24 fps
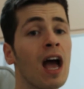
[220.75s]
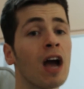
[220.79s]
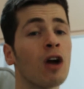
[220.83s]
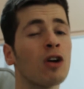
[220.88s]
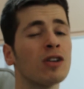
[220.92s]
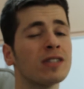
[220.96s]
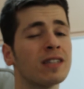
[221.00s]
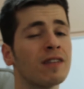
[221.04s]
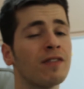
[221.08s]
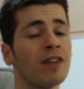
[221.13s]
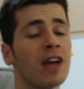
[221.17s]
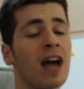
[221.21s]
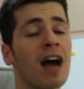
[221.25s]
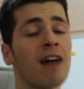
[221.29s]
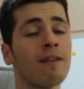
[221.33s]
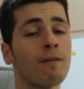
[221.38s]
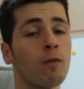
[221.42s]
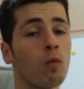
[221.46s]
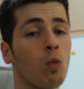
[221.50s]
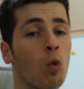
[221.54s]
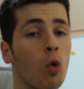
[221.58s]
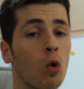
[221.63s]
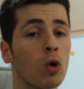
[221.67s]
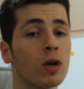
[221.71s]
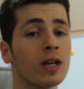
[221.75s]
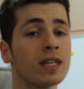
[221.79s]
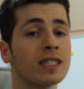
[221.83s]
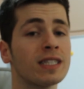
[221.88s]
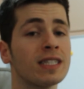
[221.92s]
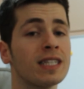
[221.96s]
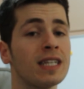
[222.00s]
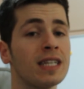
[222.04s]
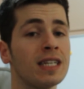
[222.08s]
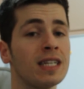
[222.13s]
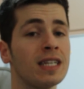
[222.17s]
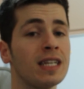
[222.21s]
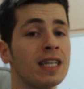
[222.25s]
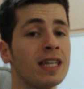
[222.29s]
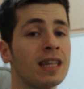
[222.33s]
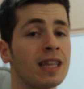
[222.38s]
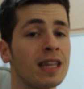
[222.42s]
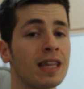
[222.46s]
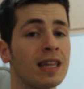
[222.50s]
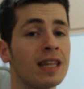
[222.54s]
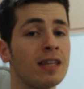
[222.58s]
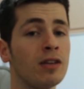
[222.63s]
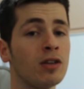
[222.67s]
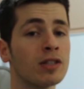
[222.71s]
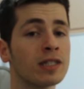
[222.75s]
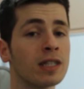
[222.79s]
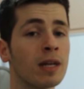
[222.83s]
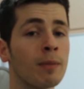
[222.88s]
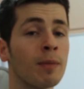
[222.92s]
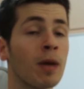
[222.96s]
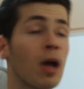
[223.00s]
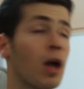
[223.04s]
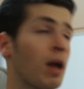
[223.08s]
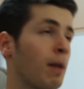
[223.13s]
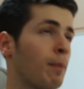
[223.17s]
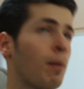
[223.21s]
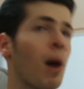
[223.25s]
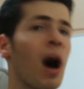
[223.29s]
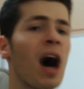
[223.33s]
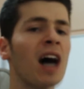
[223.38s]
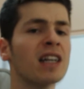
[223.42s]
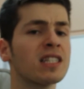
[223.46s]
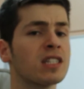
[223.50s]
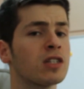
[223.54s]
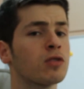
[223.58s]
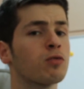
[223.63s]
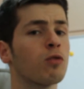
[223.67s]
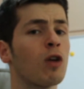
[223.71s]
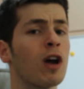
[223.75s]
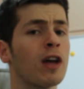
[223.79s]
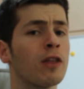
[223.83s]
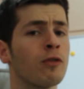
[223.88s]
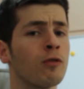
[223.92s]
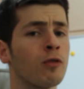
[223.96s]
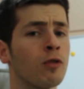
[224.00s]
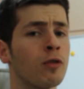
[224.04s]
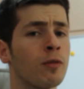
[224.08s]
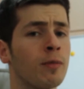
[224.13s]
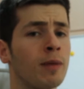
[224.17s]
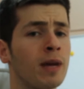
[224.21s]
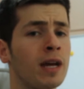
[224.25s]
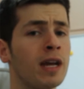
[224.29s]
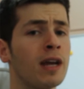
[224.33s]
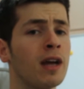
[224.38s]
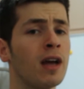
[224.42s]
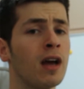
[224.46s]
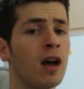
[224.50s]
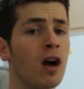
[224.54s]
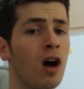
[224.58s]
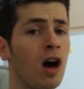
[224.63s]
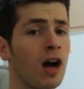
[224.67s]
because if you have water sitting in your stomach, it passes right through me.